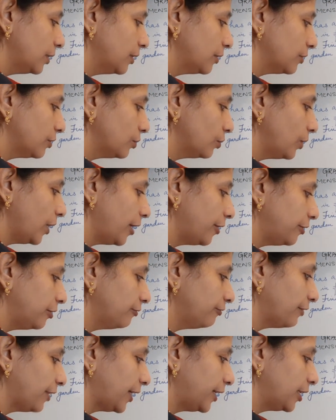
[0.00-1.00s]
you have to
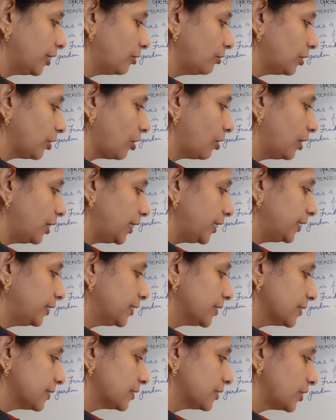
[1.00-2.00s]
find out only
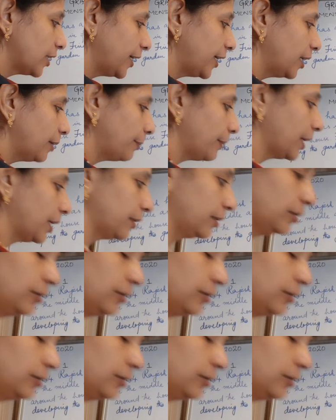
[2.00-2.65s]
this shaded part.